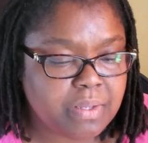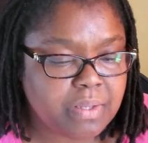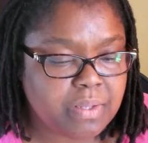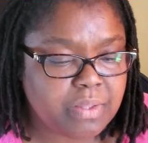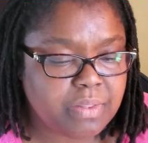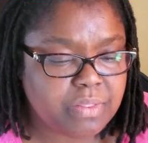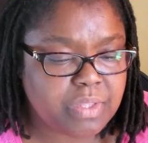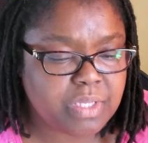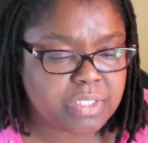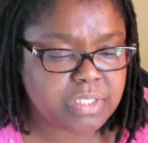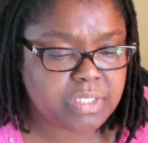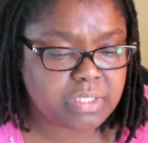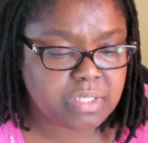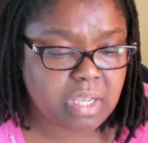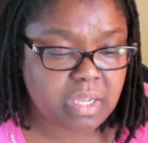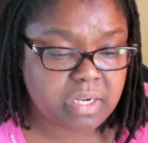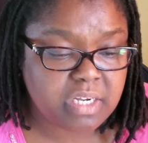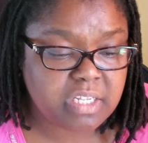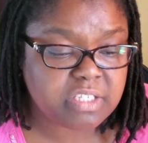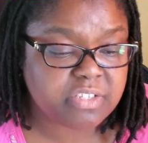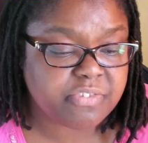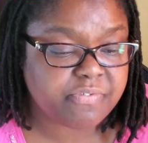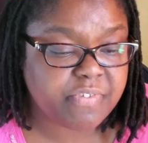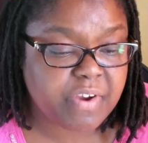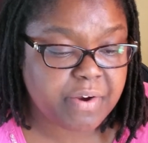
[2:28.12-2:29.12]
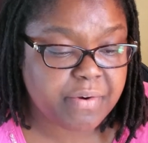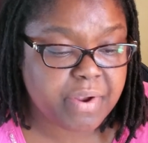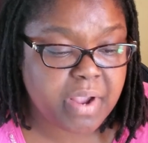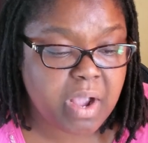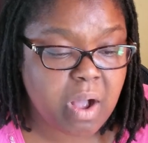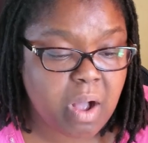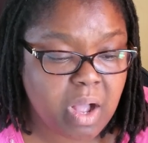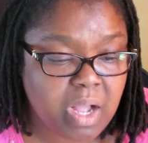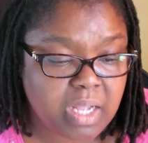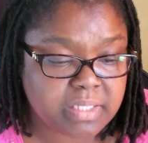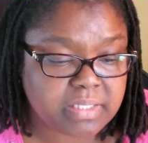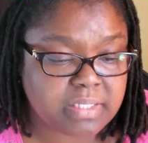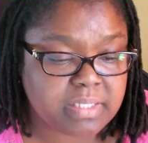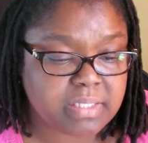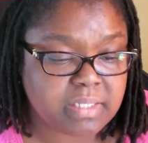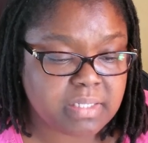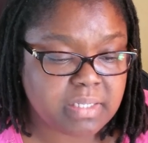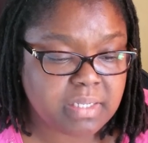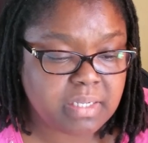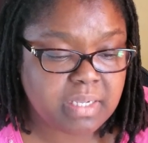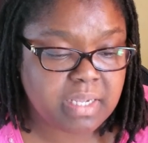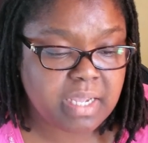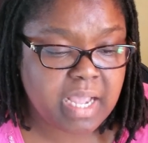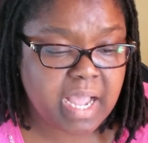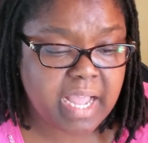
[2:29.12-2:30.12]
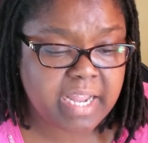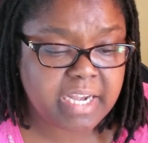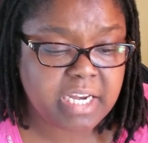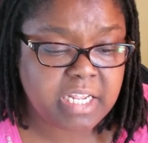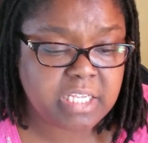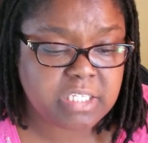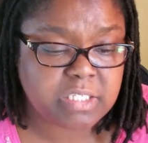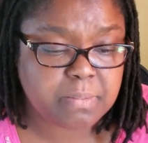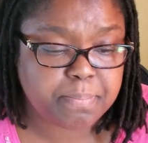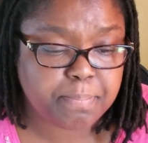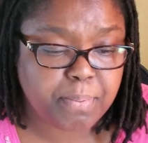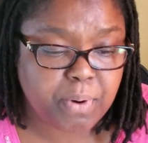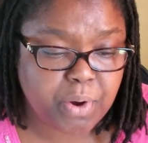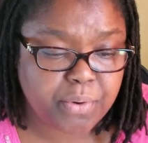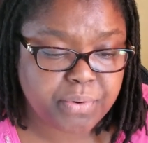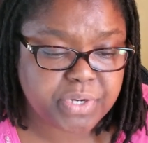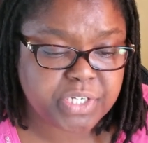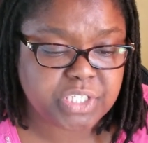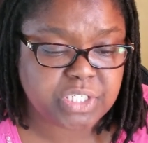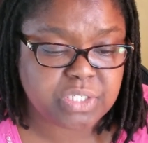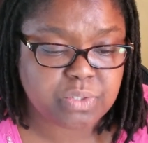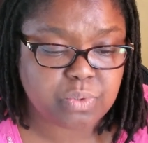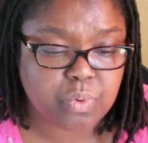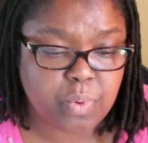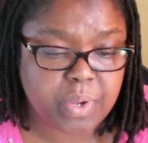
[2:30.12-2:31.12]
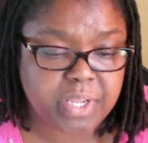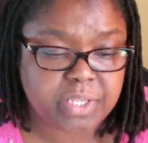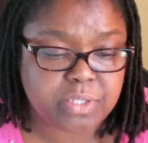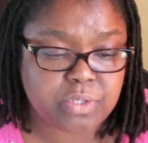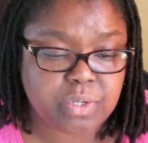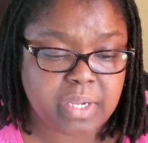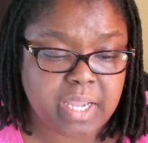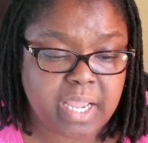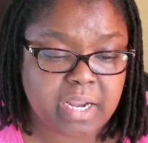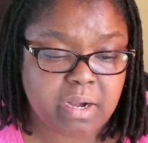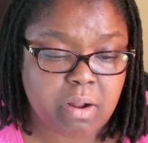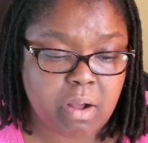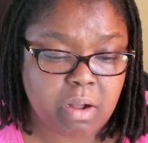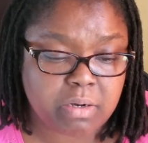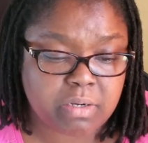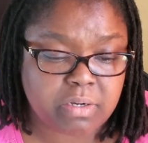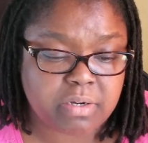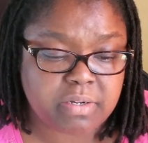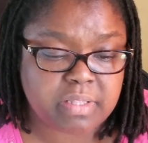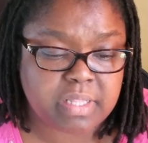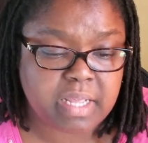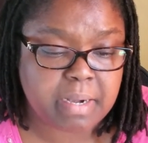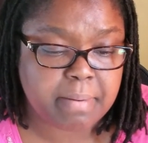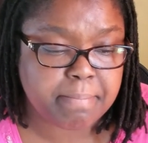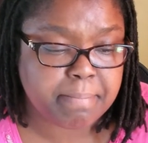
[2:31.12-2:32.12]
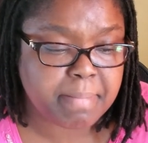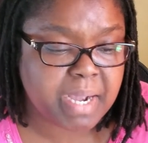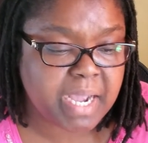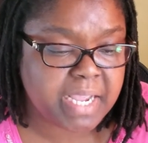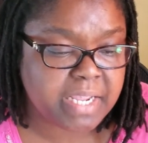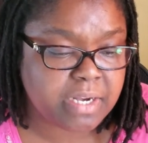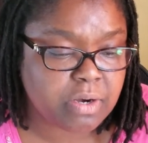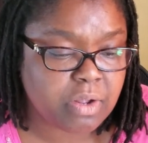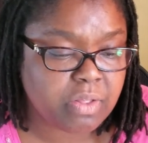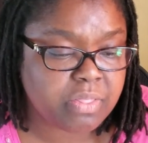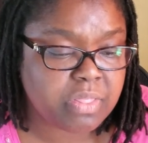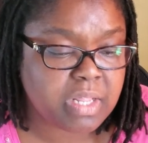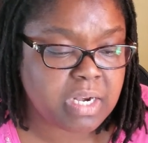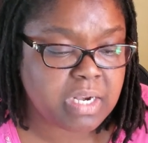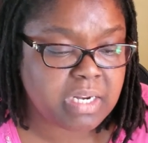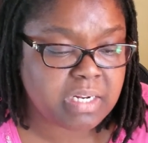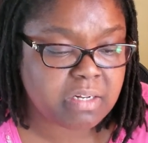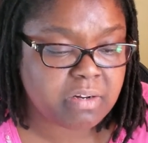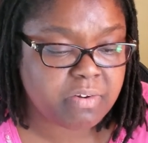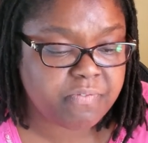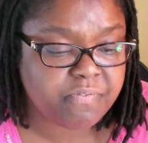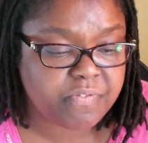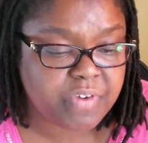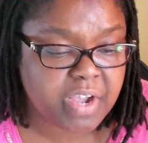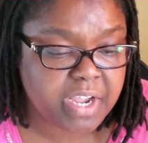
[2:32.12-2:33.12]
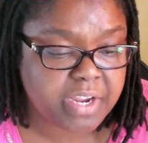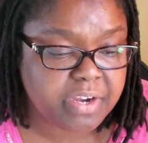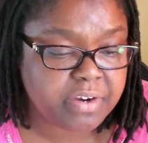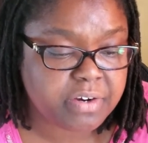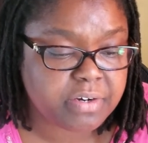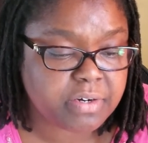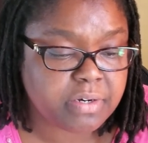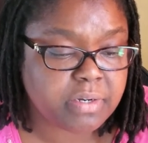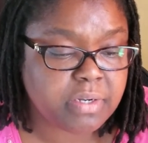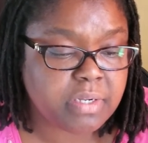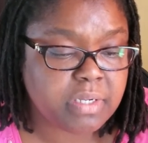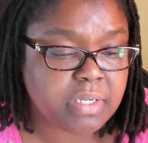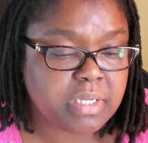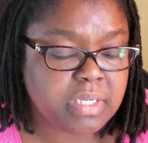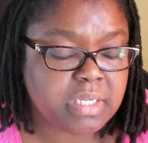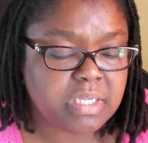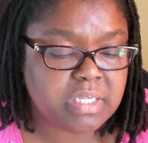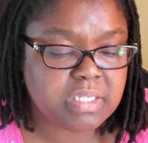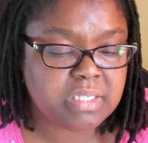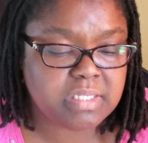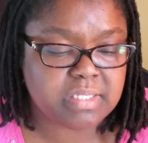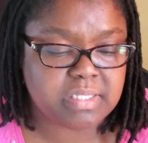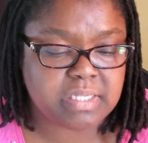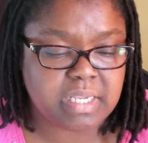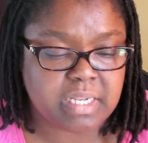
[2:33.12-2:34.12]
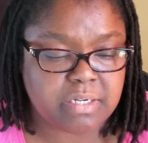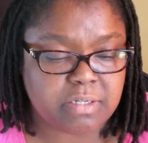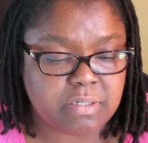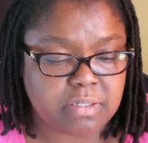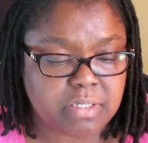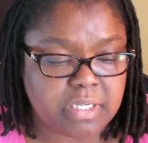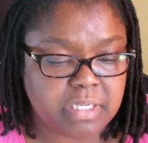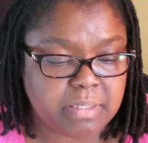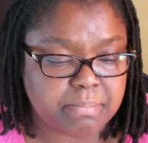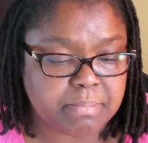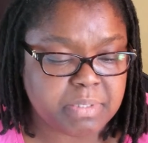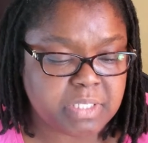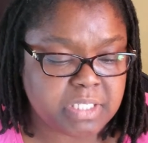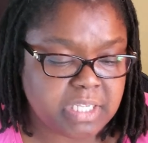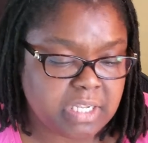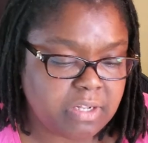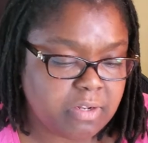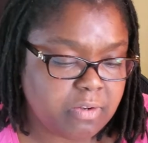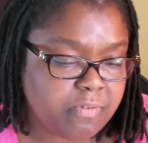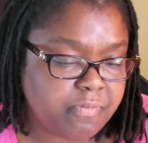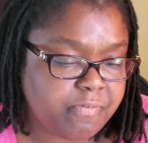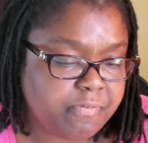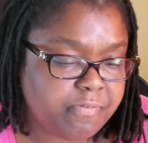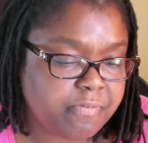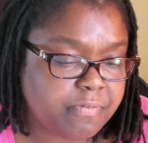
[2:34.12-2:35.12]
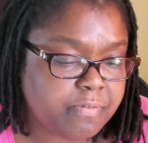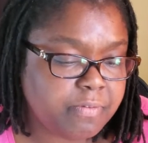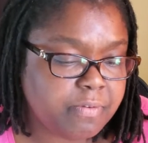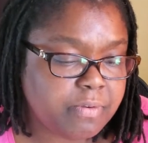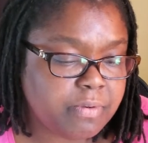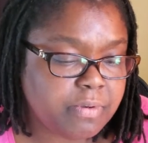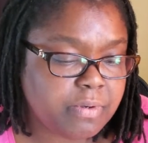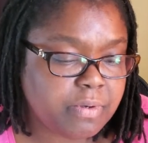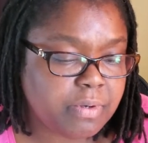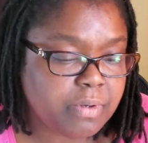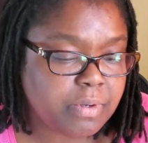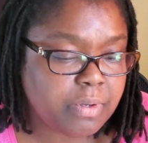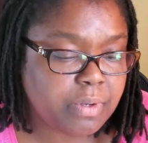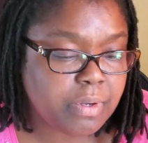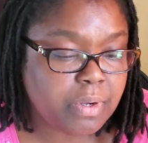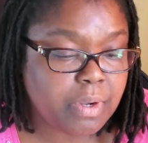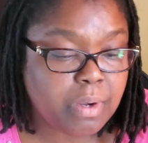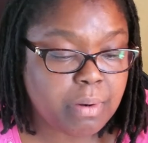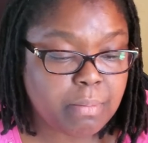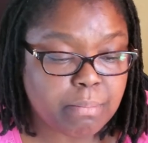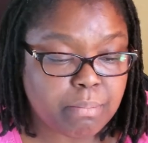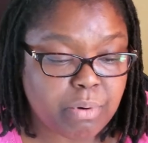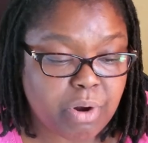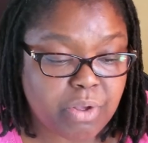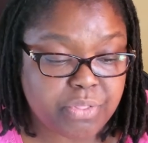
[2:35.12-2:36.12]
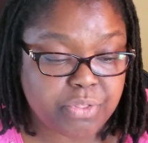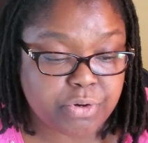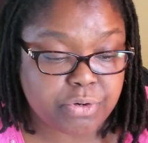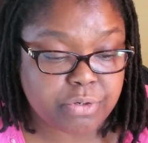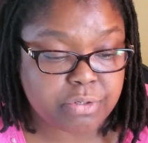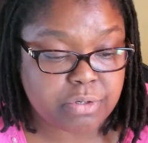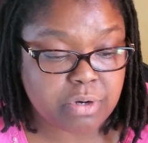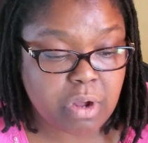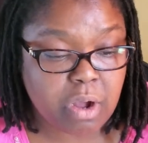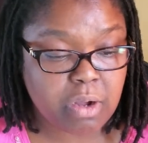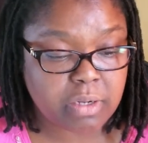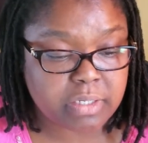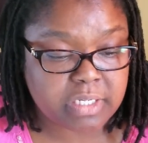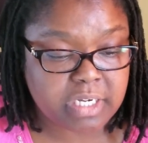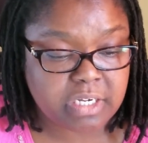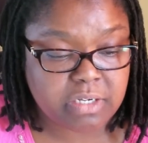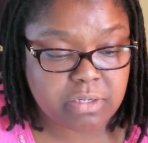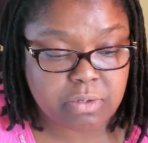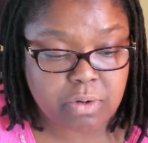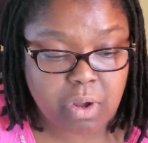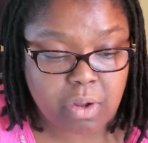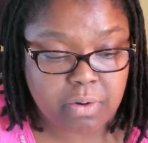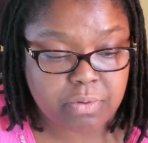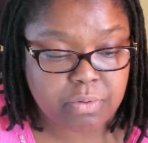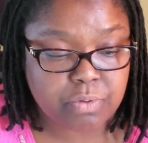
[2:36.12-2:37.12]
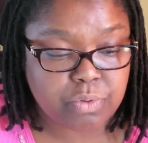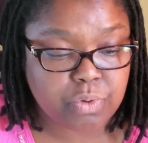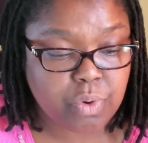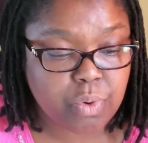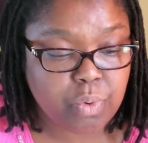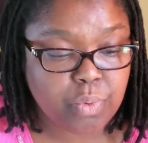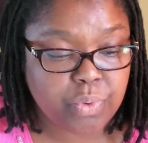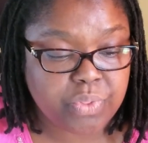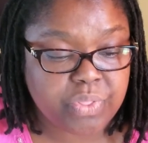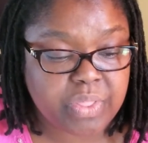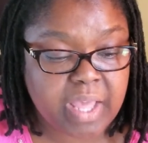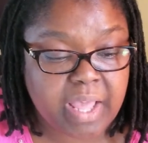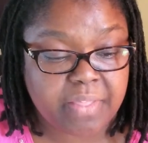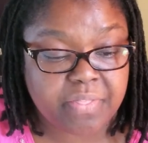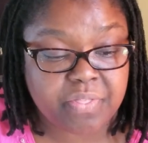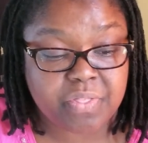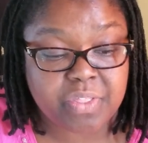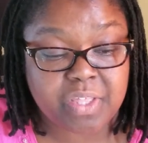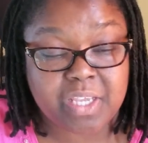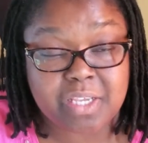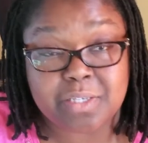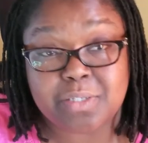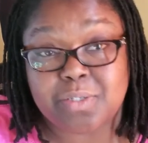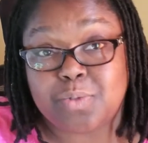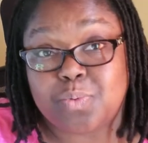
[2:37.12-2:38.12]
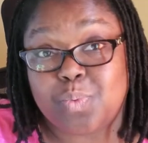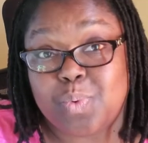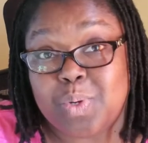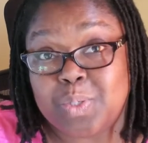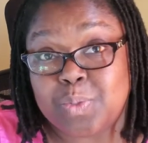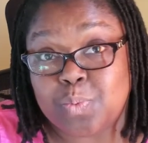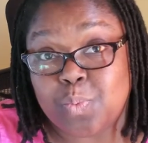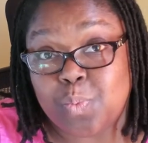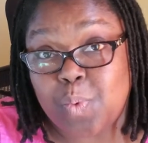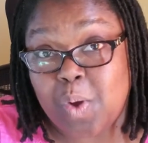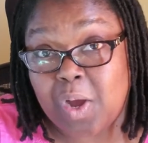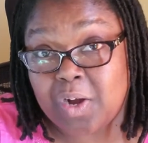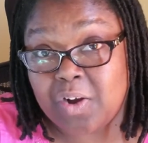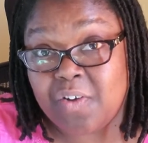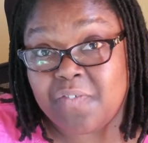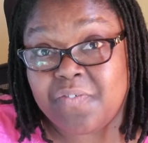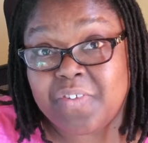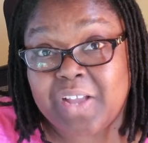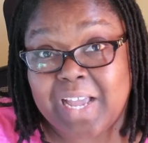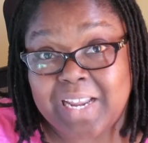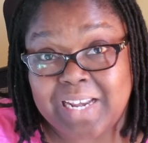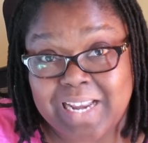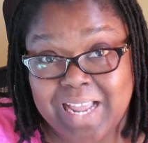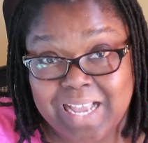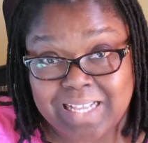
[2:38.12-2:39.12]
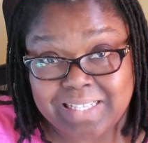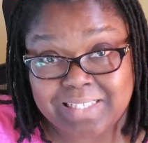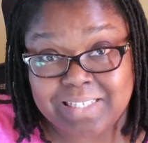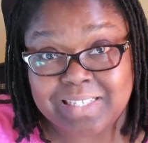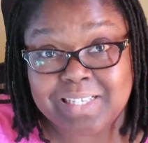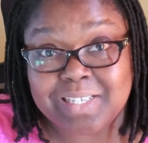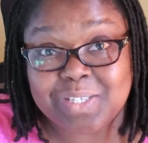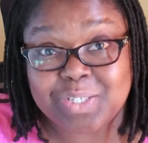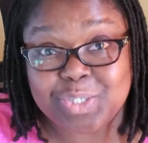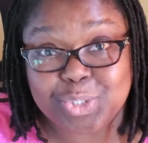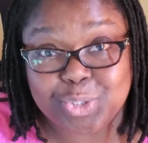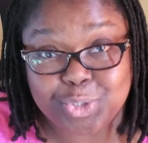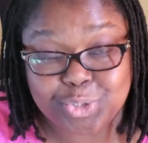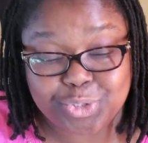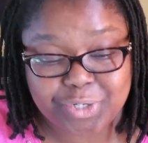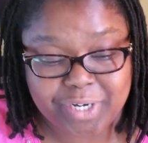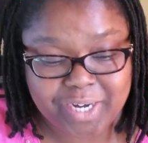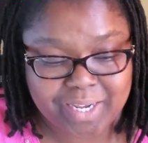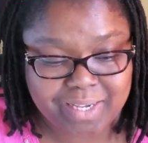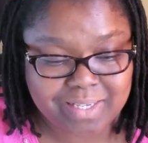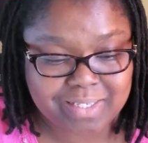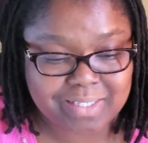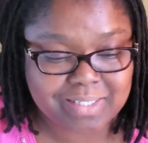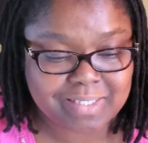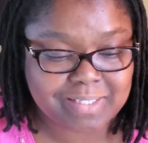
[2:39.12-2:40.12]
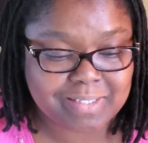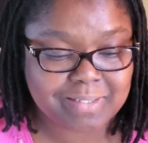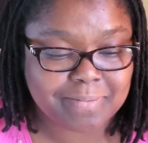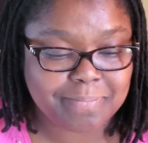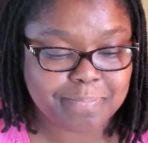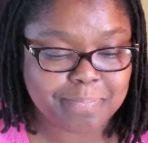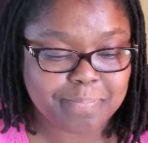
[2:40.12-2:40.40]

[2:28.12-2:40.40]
"The sun is very hot, and his porridge is going to get hotter than mine on the little fire," he said to himself. Brother Dog did not know that this was one of Anansi's tricks.